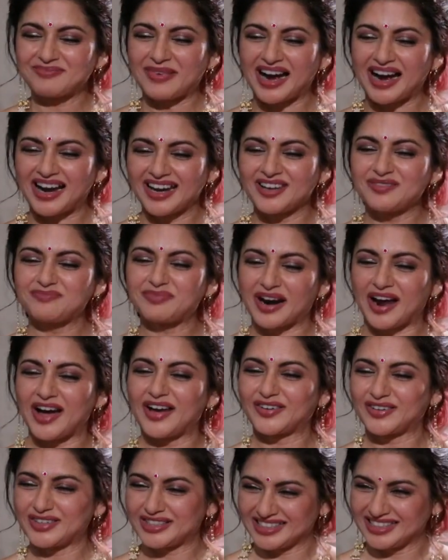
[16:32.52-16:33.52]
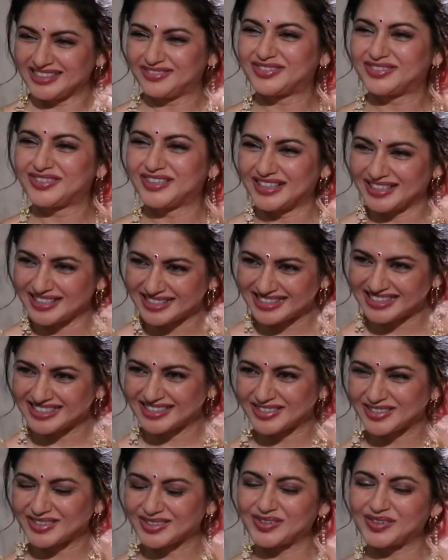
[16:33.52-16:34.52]
my priority first.
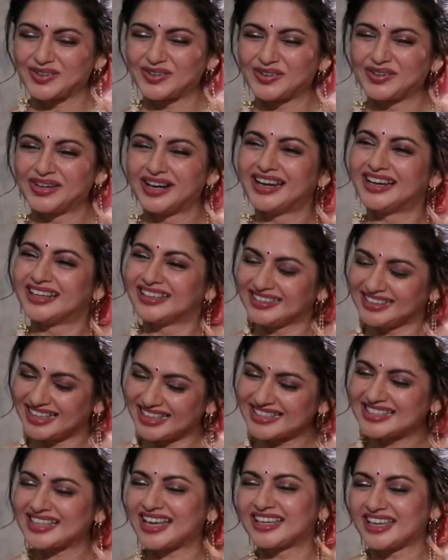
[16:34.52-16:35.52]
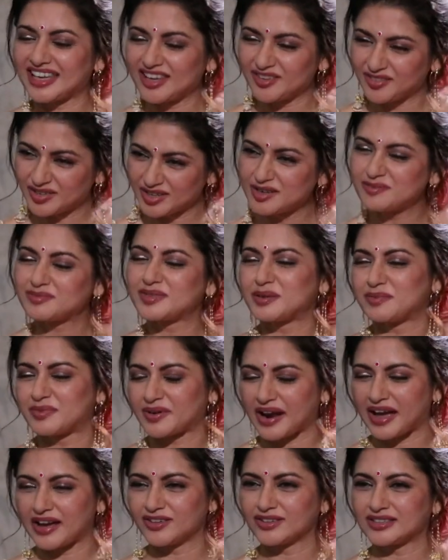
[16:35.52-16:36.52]
So yes, I gave him the
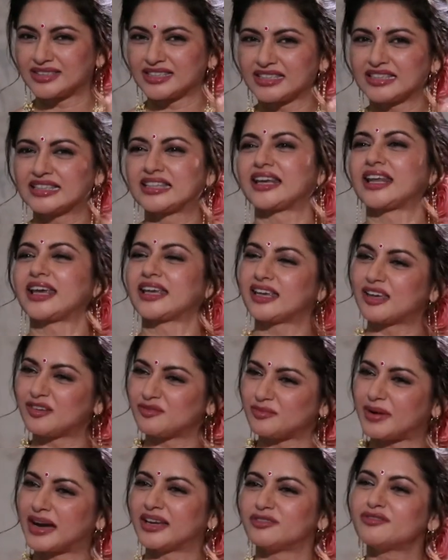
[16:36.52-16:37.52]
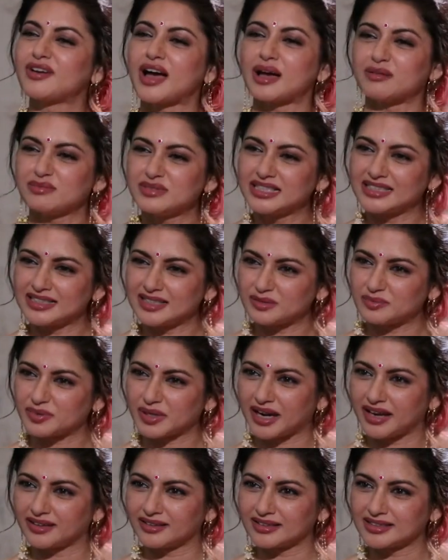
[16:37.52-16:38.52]
priority, then I gave my family the
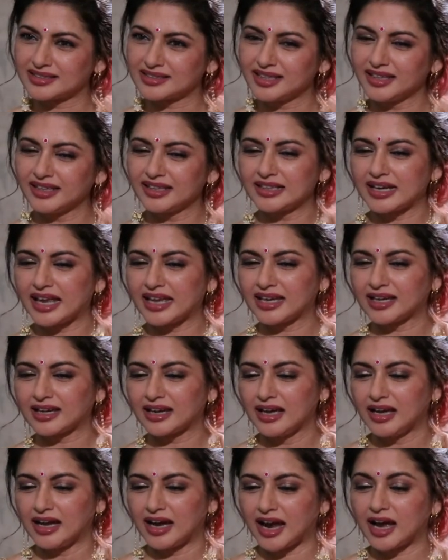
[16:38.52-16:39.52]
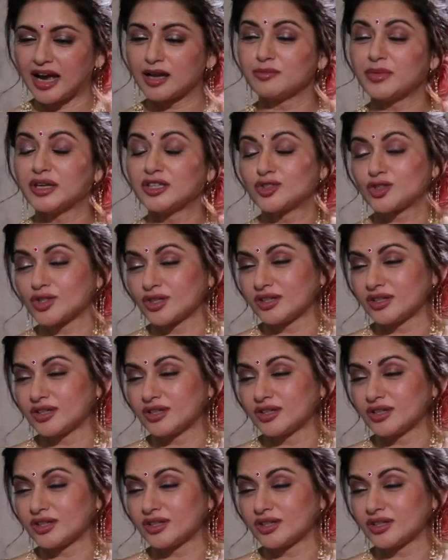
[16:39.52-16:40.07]
priority. And like I mentioned,